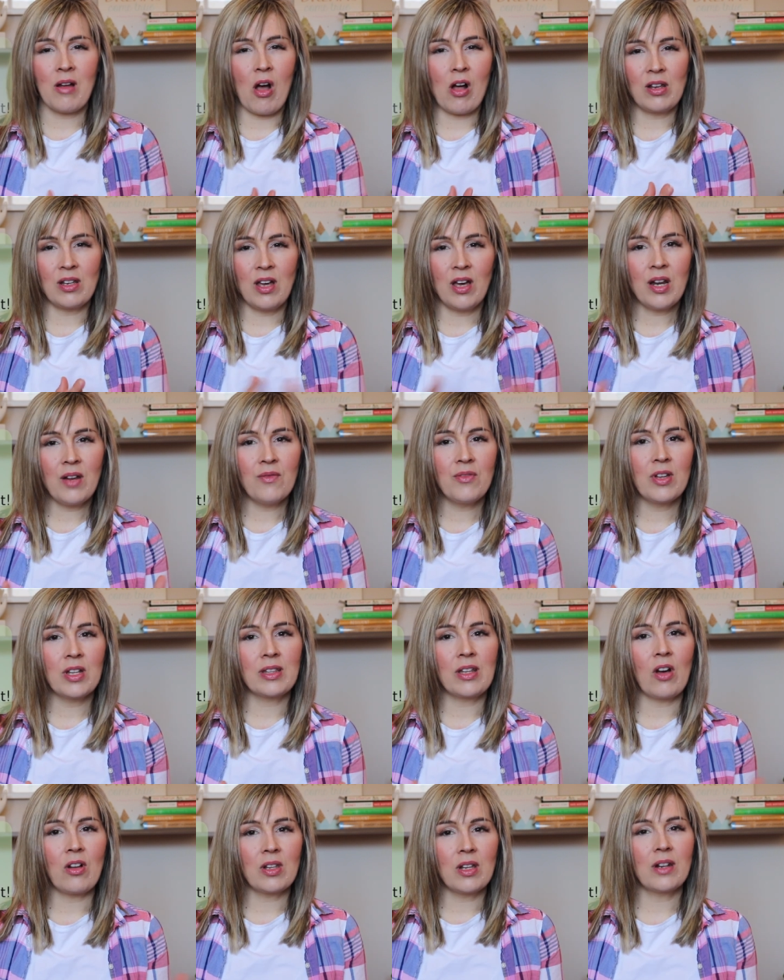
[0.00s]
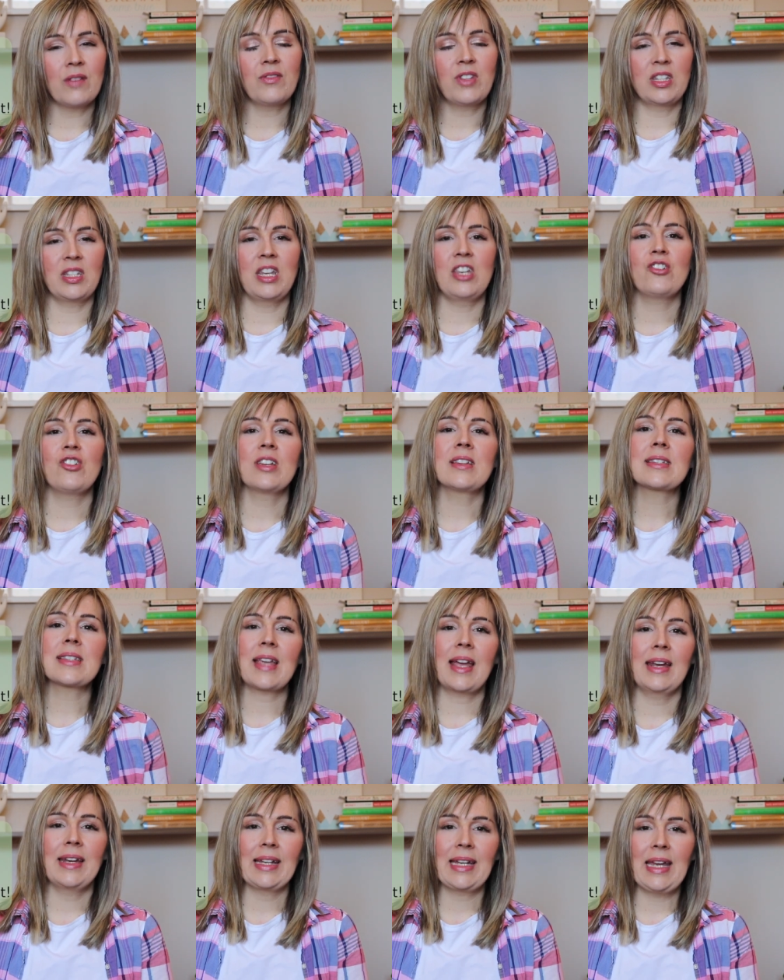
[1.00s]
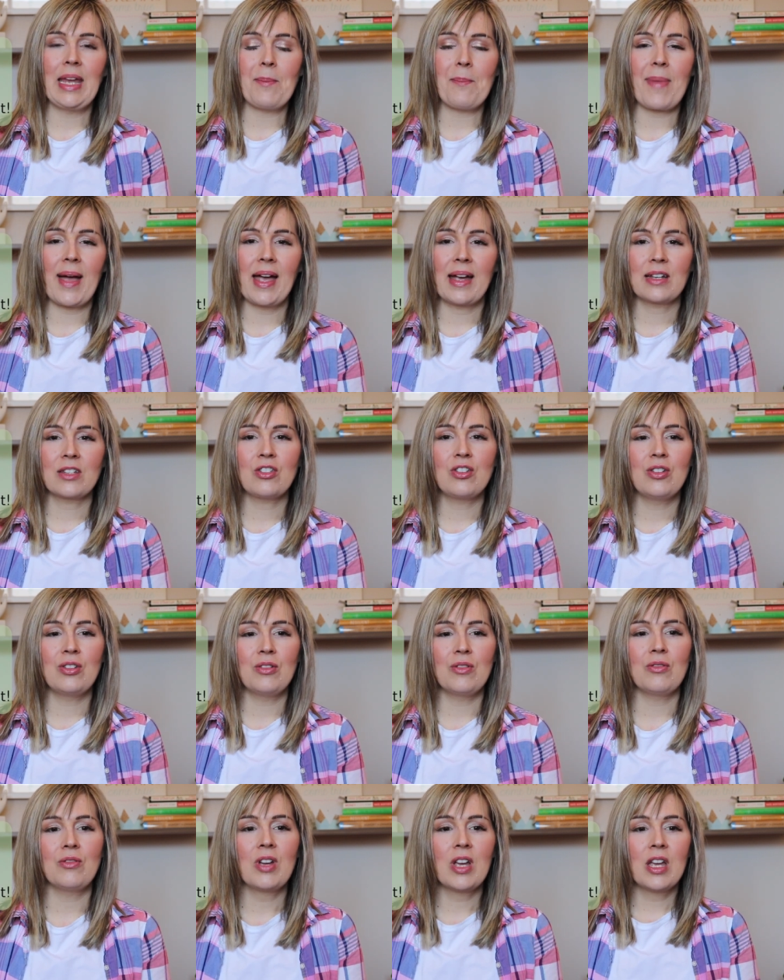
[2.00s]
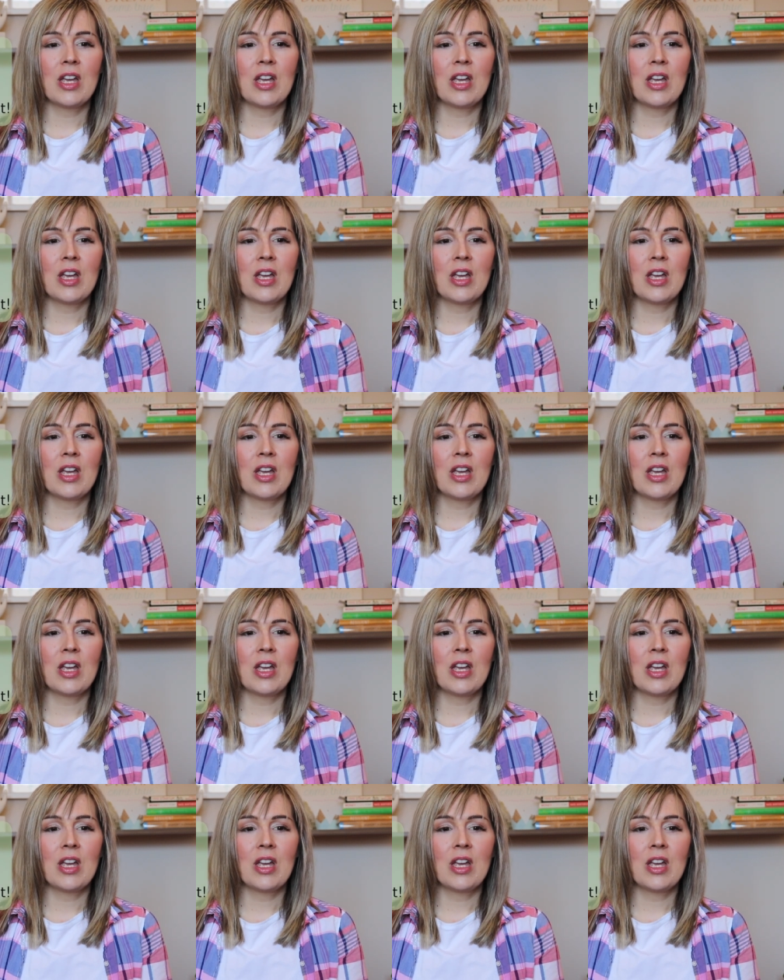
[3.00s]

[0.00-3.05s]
a lot of it, a lot of the teachings kind of came back to